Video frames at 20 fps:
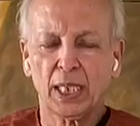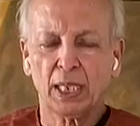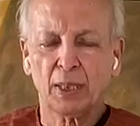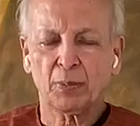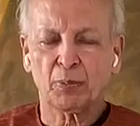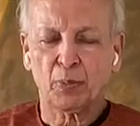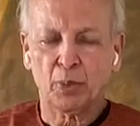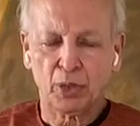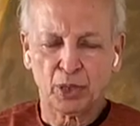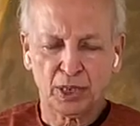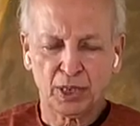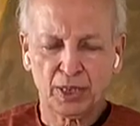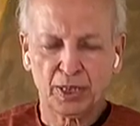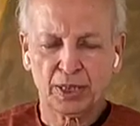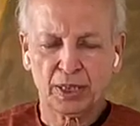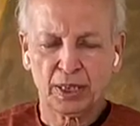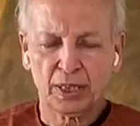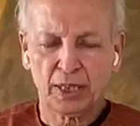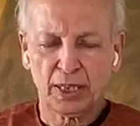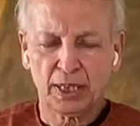body
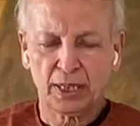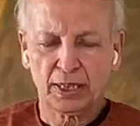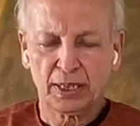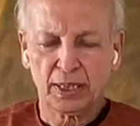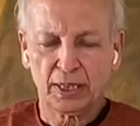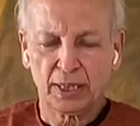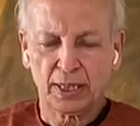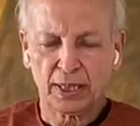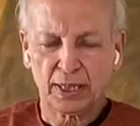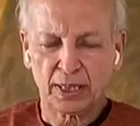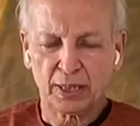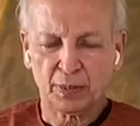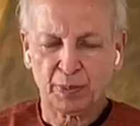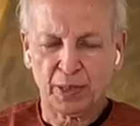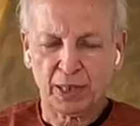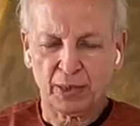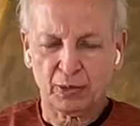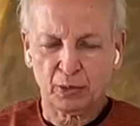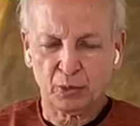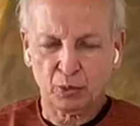doesn't let it
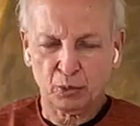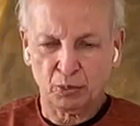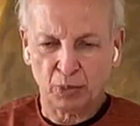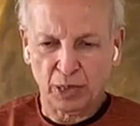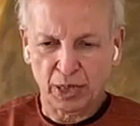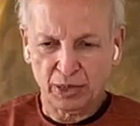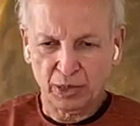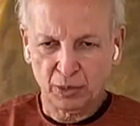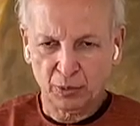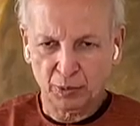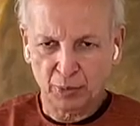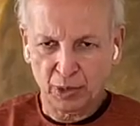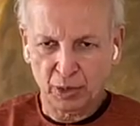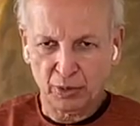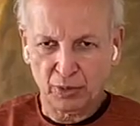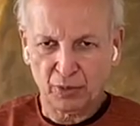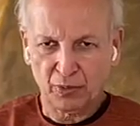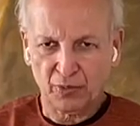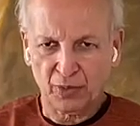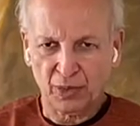expand too much
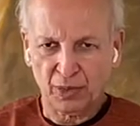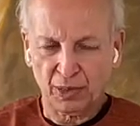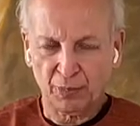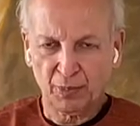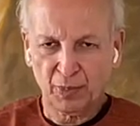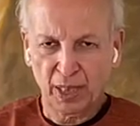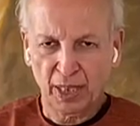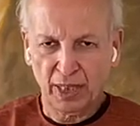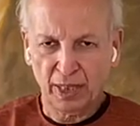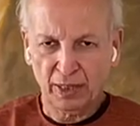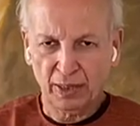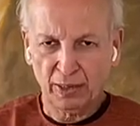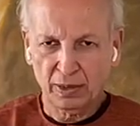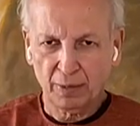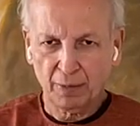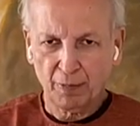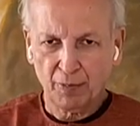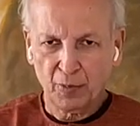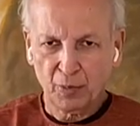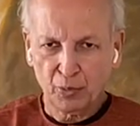because of the rib cage,
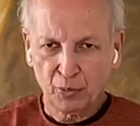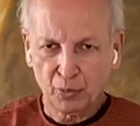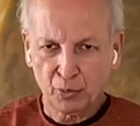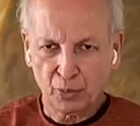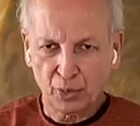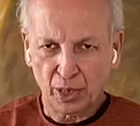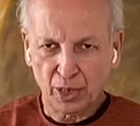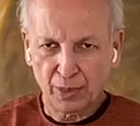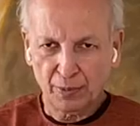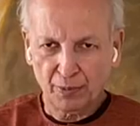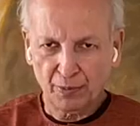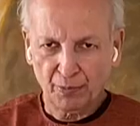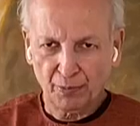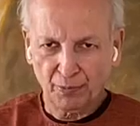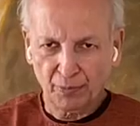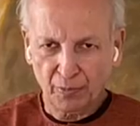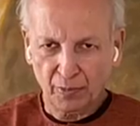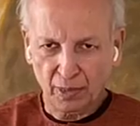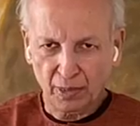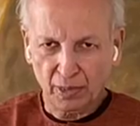so the
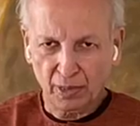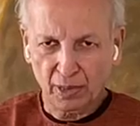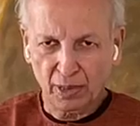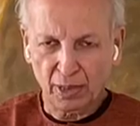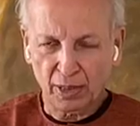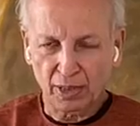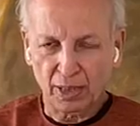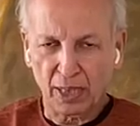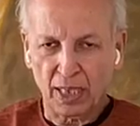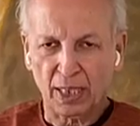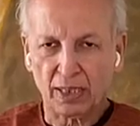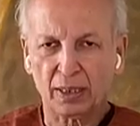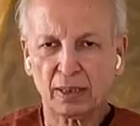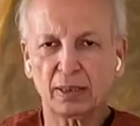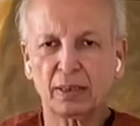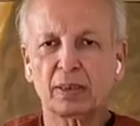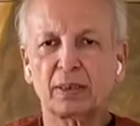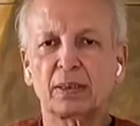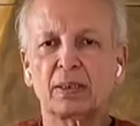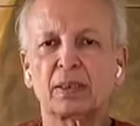lung
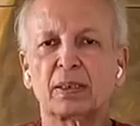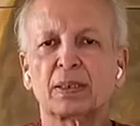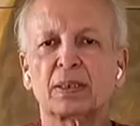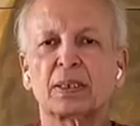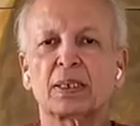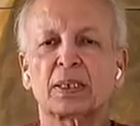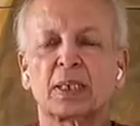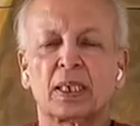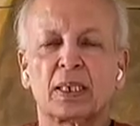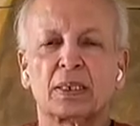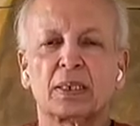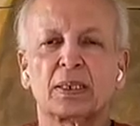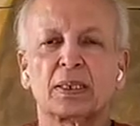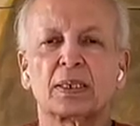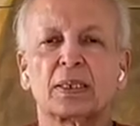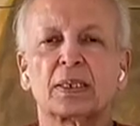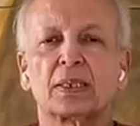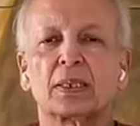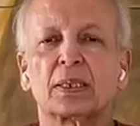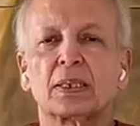starts
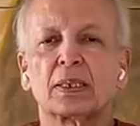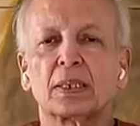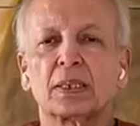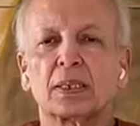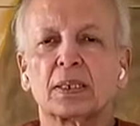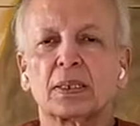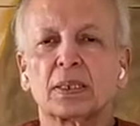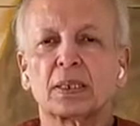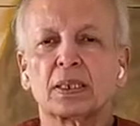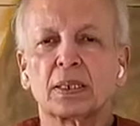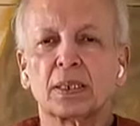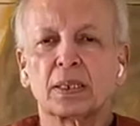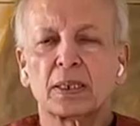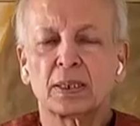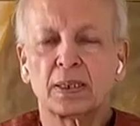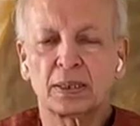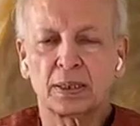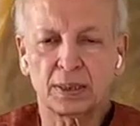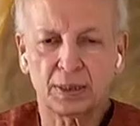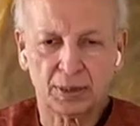
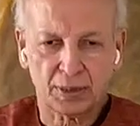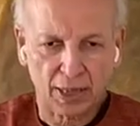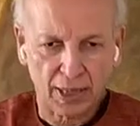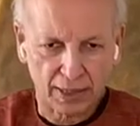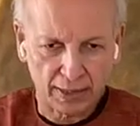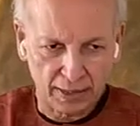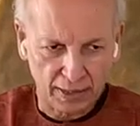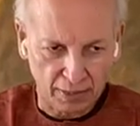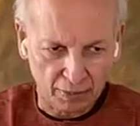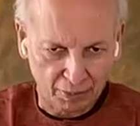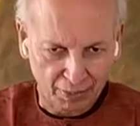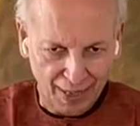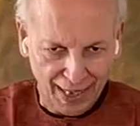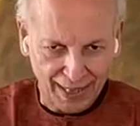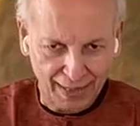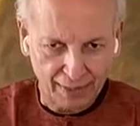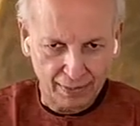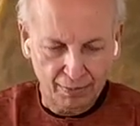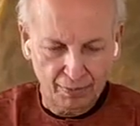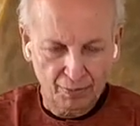retracting back.